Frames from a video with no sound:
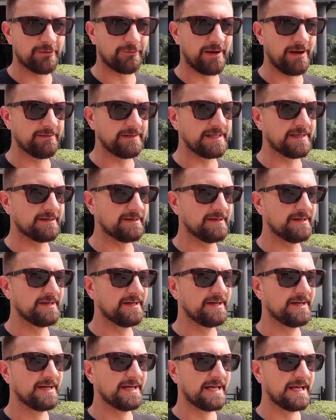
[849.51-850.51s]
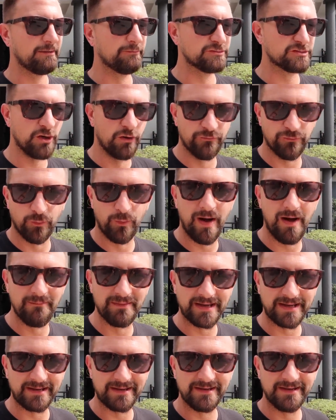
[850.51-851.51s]
around here, it was
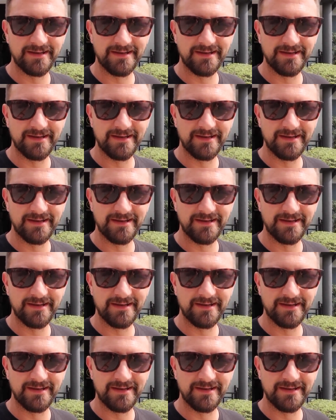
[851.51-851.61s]
overwhelming.